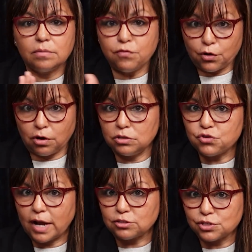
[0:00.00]
for
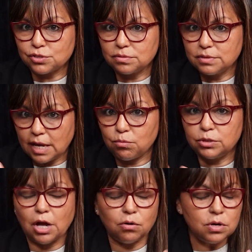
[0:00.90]
contractors, they will
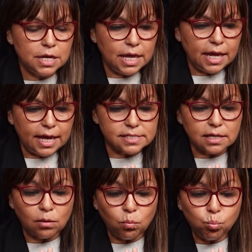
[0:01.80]
know, it's
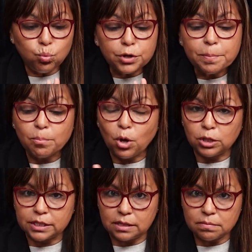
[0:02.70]
a wood
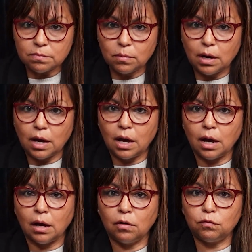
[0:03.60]
molding
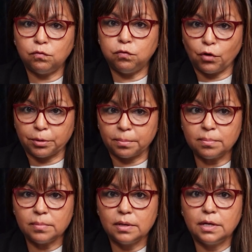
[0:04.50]

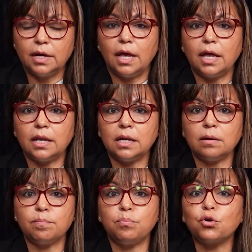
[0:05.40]
form
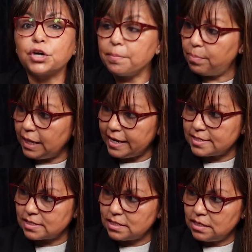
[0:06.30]
and pour in
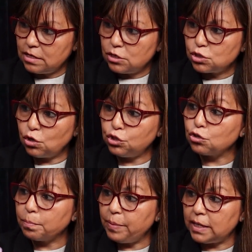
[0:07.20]
place. So
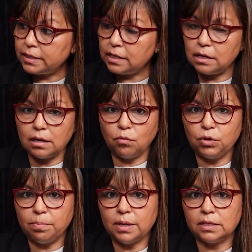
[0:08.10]
we
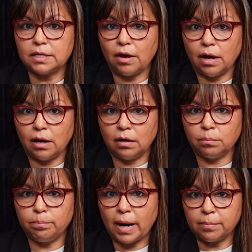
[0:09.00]
built a
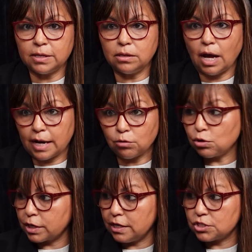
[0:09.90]
barbecue, an
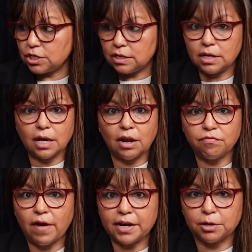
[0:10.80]
outdoor kitchen and a
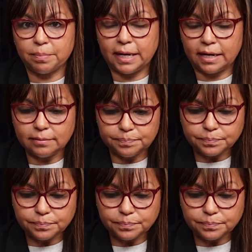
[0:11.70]
fire pit.